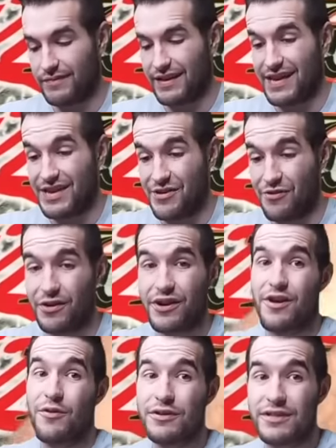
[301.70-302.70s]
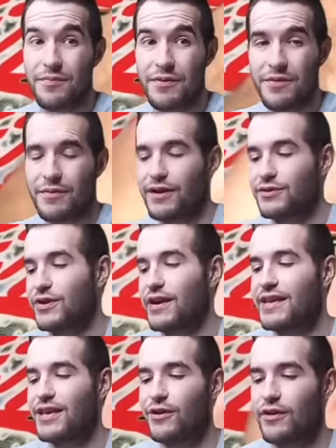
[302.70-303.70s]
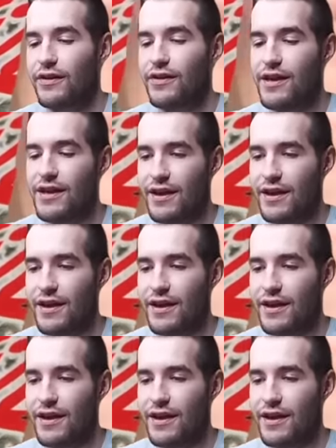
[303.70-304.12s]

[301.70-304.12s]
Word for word: like a year ago or something when I was trying to get all